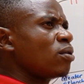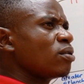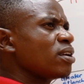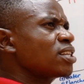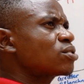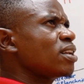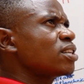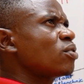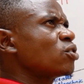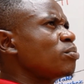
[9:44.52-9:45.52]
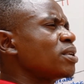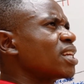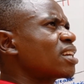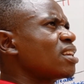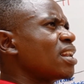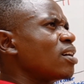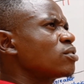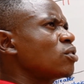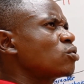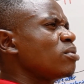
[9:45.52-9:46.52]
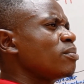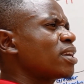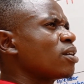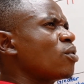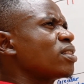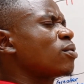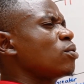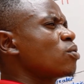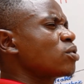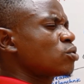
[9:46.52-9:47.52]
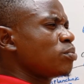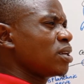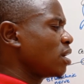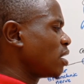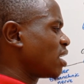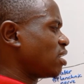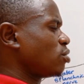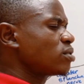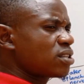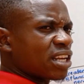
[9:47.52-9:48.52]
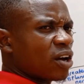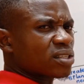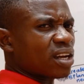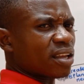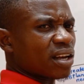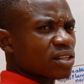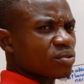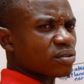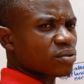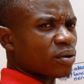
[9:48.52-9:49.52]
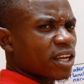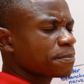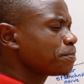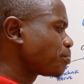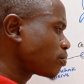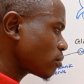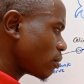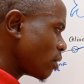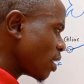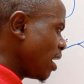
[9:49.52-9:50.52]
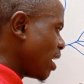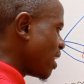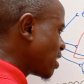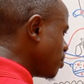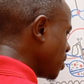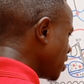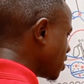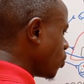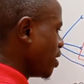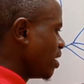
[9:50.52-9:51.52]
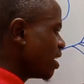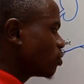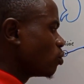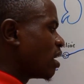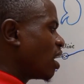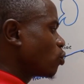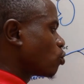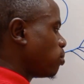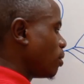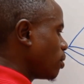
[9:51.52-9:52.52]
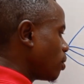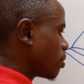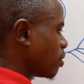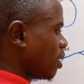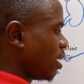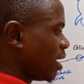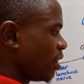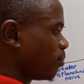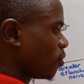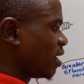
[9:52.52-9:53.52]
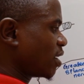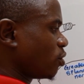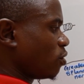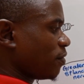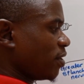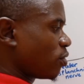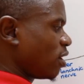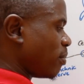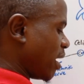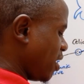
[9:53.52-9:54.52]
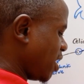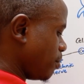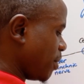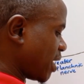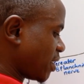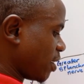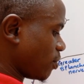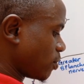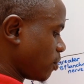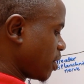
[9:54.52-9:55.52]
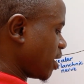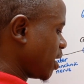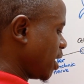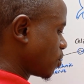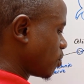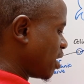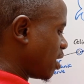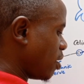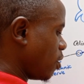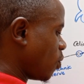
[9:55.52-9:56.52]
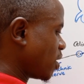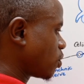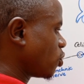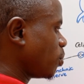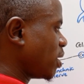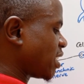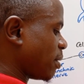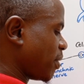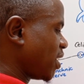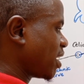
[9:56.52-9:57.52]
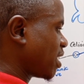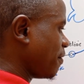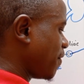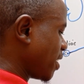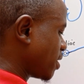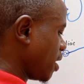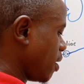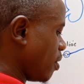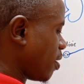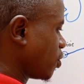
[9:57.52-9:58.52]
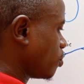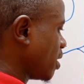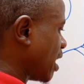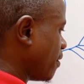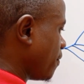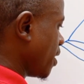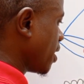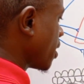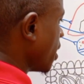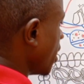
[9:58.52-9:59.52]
insulin is going to be taking now, is going to be making all the glucose to be reduced in our circulation. Okay, that means we need to now to block the production of insulin by these beta cells. Okay, so now what's going to be the sympathetic effects? We're going to be having